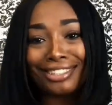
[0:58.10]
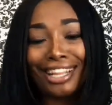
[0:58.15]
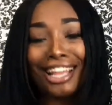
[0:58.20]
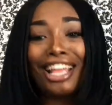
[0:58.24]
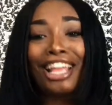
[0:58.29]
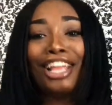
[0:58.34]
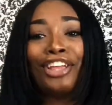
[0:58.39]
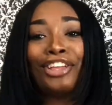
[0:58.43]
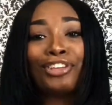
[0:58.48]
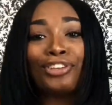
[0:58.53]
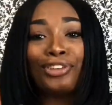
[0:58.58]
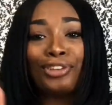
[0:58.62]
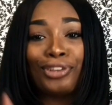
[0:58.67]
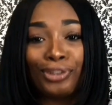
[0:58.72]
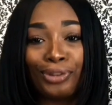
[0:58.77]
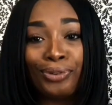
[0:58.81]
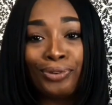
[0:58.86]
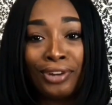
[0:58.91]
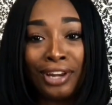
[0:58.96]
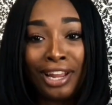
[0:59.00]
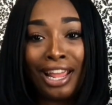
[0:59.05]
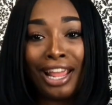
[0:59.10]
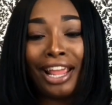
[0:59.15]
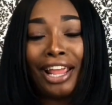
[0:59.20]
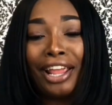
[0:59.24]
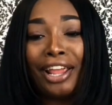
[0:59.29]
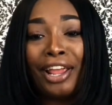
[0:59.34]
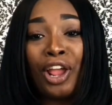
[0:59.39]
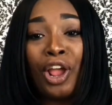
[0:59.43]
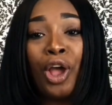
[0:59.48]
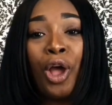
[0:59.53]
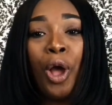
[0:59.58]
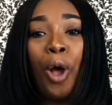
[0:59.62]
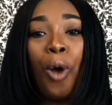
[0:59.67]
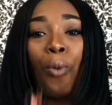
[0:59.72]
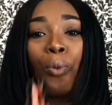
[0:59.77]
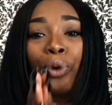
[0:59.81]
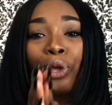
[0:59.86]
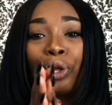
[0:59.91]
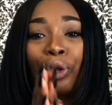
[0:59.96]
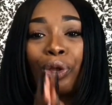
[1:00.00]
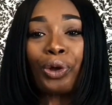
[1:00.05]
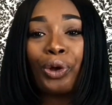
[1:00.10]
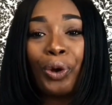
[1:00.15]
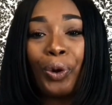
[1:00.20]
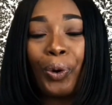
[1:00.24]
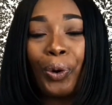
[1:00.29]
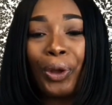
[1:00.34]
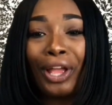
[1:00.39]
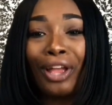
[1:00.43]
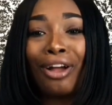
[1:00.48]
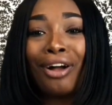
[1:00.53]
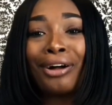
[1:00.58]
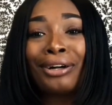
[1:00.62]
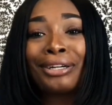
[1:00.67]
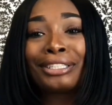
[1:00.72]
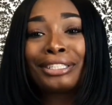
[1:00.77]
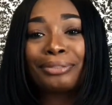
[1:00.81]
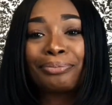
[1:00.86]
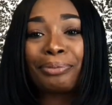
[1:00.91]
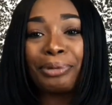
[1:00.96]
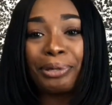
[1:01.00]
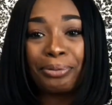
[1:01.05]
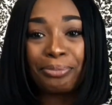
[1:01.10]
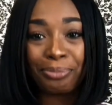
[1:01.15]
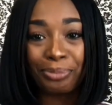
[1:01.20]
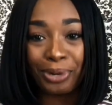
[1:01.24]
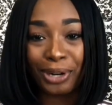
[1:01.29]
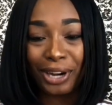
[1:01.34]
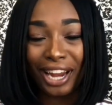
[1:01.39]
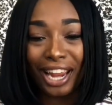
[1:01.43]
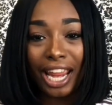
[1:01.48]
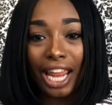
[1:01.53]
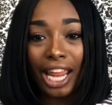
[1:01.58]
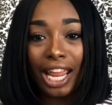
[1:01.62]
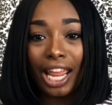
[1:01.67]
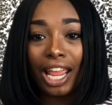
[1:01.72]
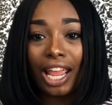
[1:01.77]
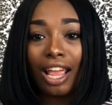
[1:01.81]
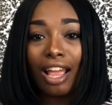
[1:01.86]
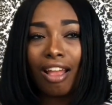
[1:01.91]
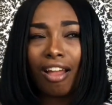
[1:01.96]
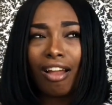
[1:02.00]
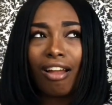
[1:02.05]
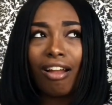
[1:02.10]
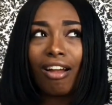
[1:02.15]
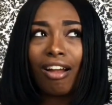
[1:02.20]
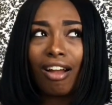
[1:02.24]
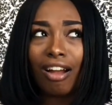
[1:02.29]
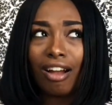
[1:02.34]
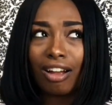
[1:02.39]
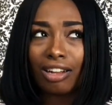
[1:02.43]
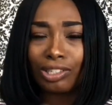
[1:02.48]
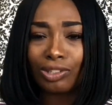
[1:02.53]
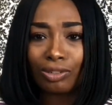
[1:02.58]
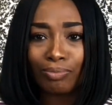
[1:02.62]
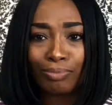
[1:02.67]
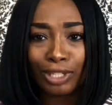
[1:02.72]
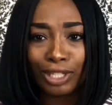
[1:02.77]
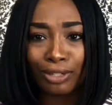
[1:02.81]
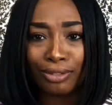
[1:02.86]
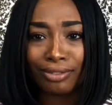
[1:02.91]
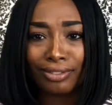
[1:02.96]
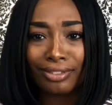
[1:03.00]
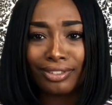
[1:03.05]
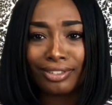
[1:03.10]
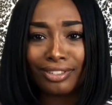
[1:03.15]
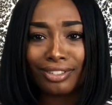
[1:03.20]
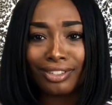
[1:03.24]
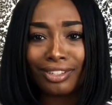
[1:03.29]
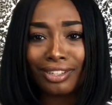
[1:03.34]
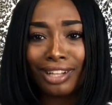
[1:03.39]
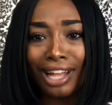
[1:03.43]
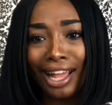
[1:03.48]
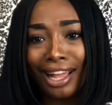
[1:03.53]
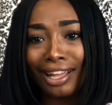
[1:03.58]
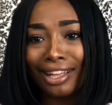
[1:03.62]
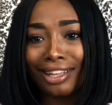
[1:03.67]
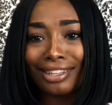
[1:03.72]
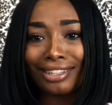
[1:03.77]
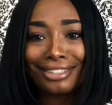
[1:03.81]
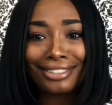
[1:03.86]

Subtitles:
thing you need when going on spring break are swimsuits. Like,